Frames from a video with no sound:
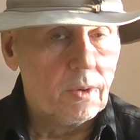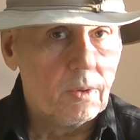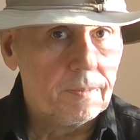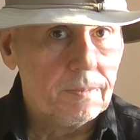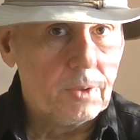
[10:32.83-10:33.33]

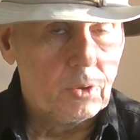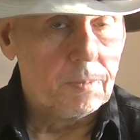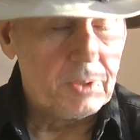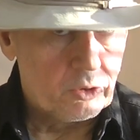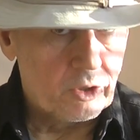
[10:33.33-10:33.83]
all? It
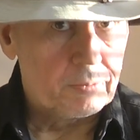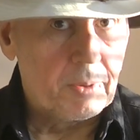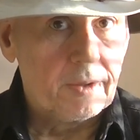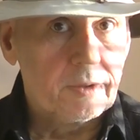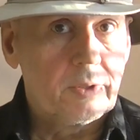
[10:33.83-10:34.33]
could be
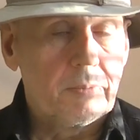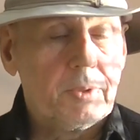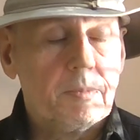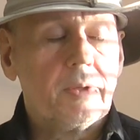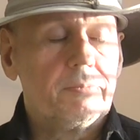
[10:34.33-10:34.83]
transparent. Some
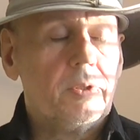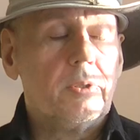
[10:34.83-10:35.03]
people,